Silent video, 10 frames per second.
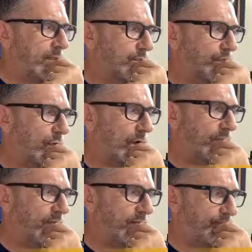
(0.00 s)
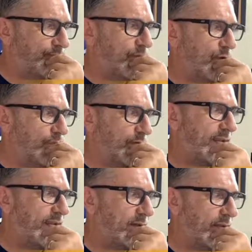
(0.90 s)
So I mean, for a
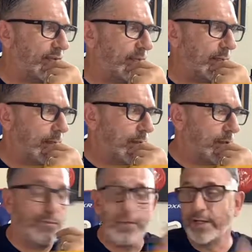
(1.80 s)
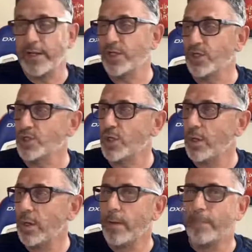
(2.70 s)
kid like Lynch.
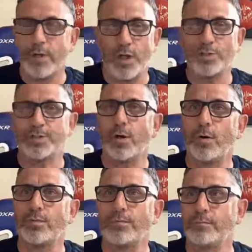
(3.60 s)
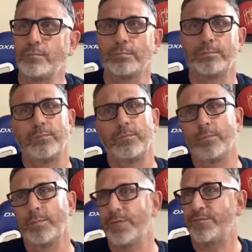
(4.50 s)
But also
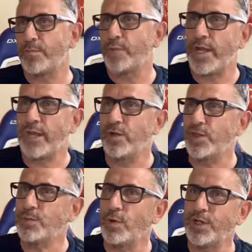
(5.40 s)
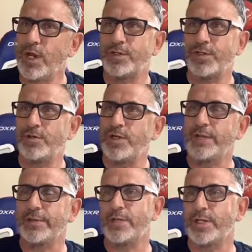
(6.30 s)
if you're playing Lynch and multi-entry, you
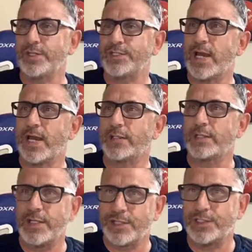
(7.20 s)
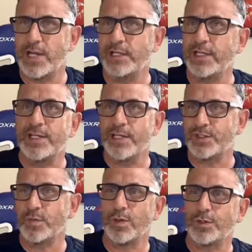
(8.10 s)
need to stack Indian
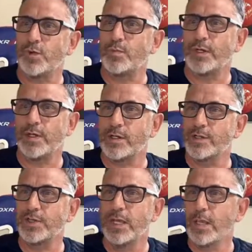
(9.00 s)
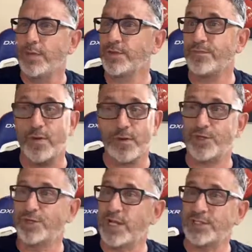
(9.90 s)
somewhere too, because there's a very
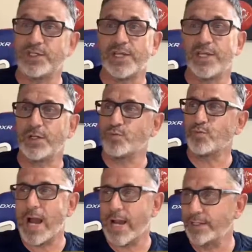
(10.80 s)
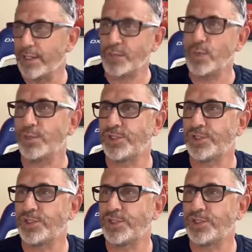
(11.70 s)
good chance this kid gets rocked today too.